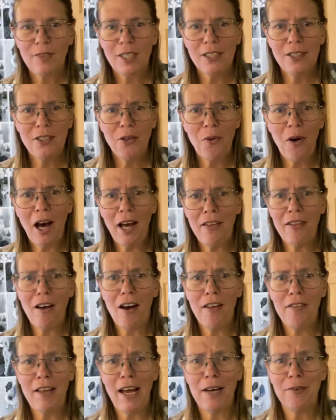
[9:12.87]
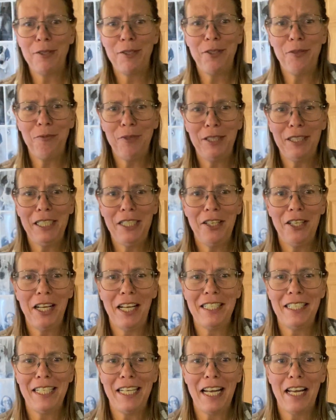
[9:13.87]
So I thought that was a really good
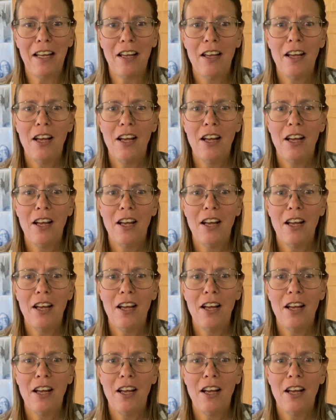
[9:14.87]
idea.